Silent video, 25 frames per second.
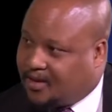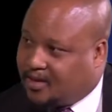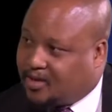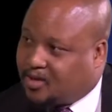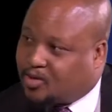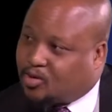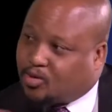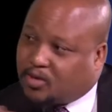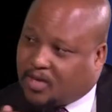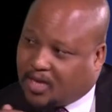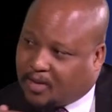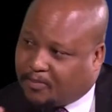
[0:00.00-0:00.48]

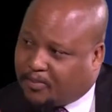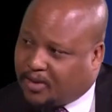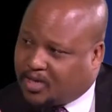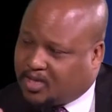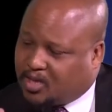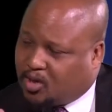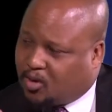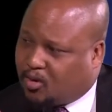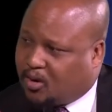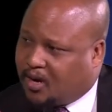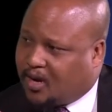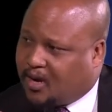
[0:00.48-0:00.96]
to that
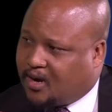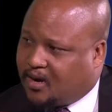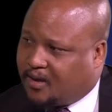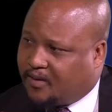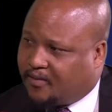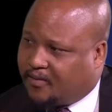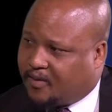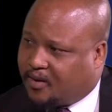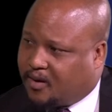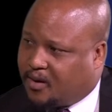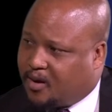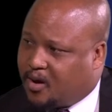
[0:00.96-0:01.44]
particular
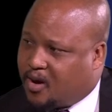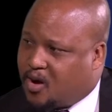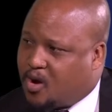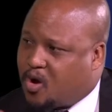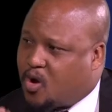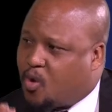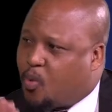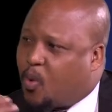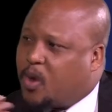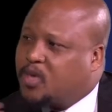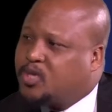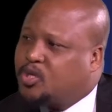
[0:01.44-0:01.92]
level.
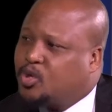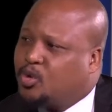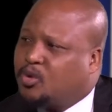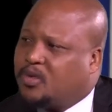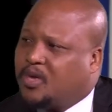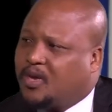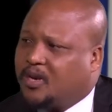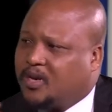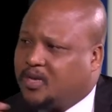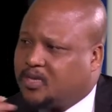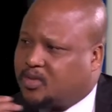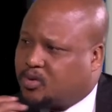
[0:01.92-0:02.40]
What do you
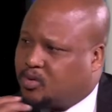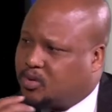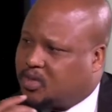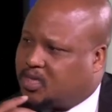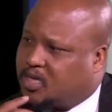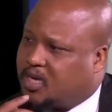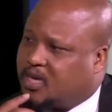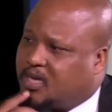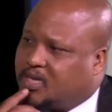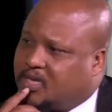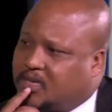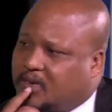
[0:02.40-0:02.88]
think needs to
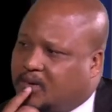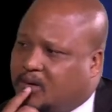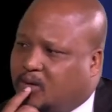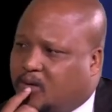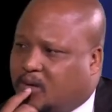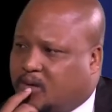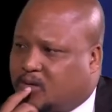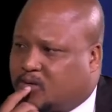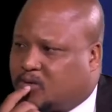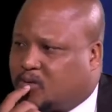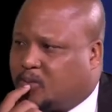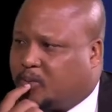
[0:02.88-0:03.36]
change in
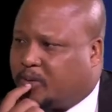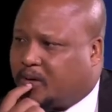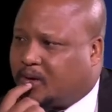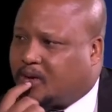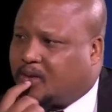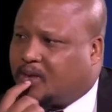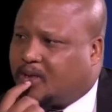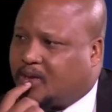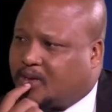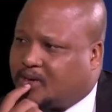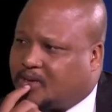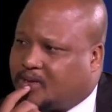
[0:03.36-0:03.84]
order to
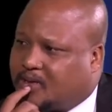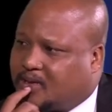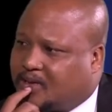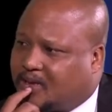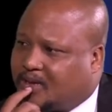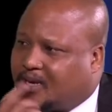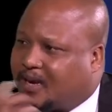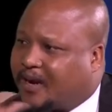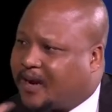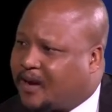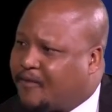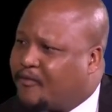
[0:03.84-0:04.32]
bring that,
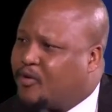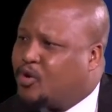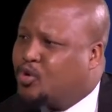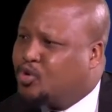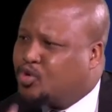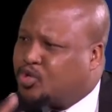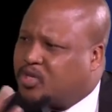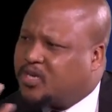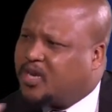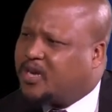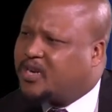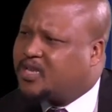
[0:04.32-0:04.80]
that
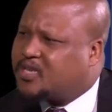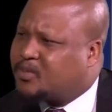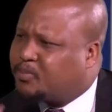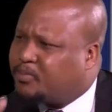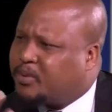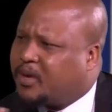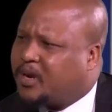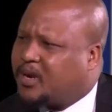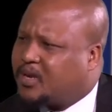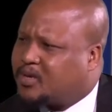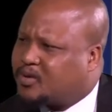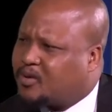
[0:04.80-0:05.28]
revolutionary
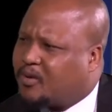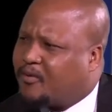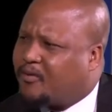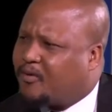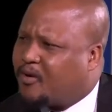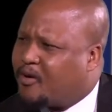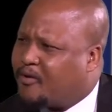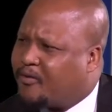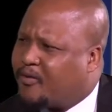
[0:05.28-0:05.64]
spirit of, yeah.